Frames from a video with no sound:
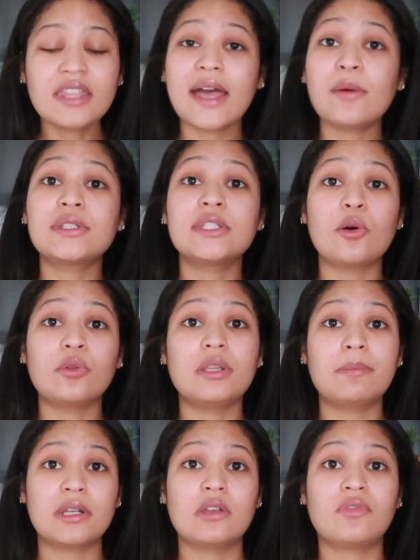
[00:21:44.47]
that was the only
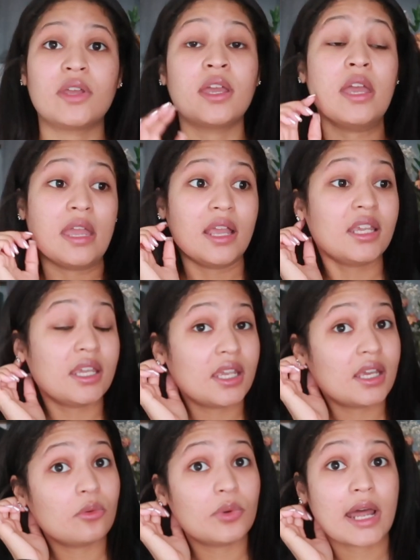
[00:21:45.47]
benefit
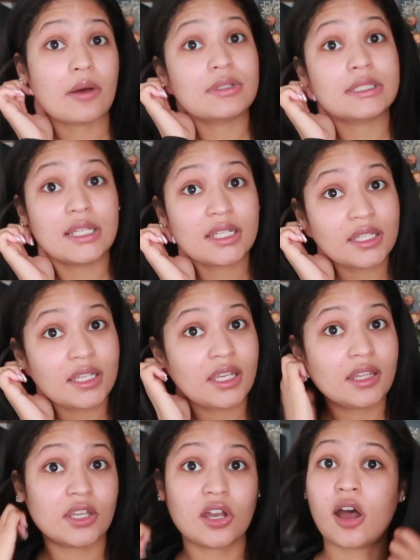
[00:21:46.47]
and when i was
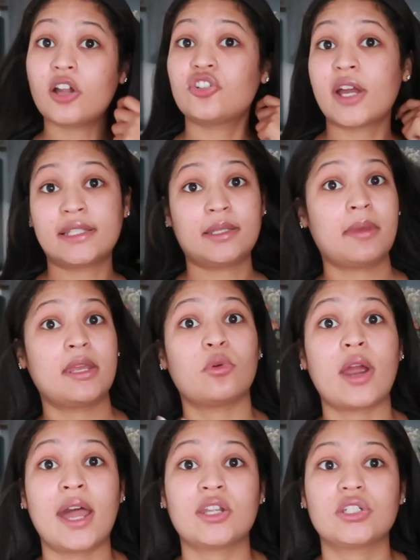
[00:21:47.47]
looking the contracts in maine
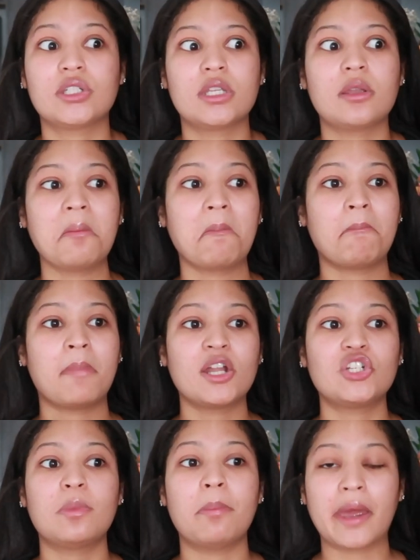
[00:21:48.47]
were actually
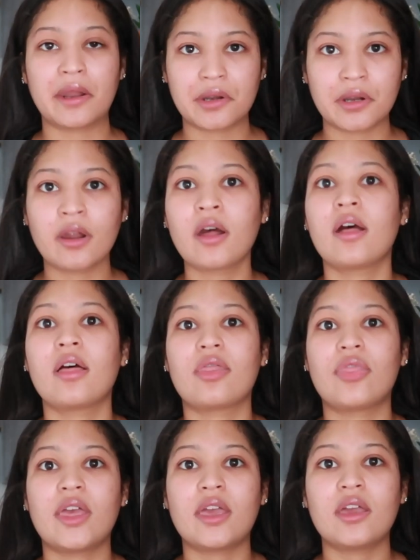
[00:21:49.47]
much better
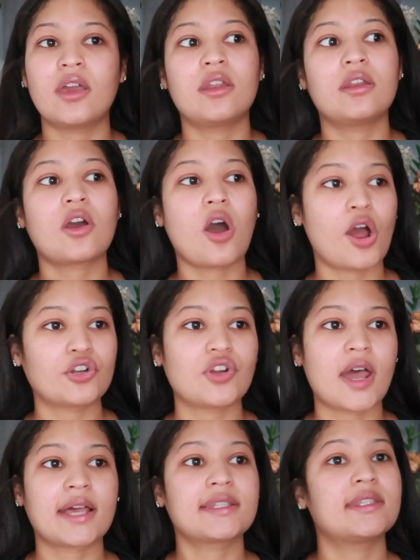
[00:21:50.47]
than
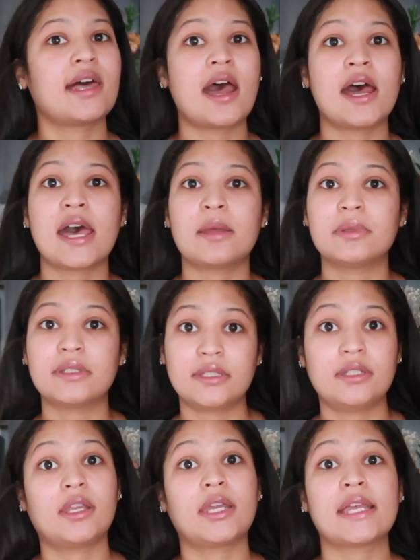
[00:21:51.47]
contracts that I have been
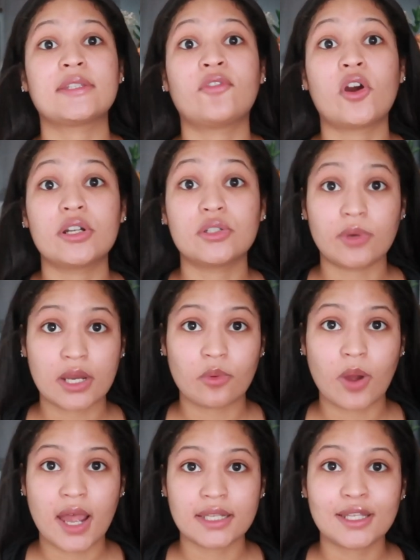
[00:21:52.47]
seeing like as far as rate
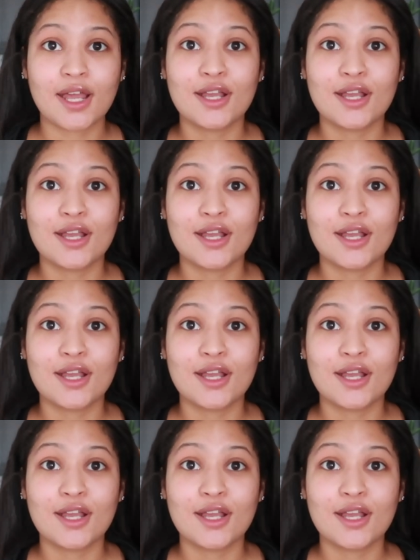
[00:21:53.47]
wise.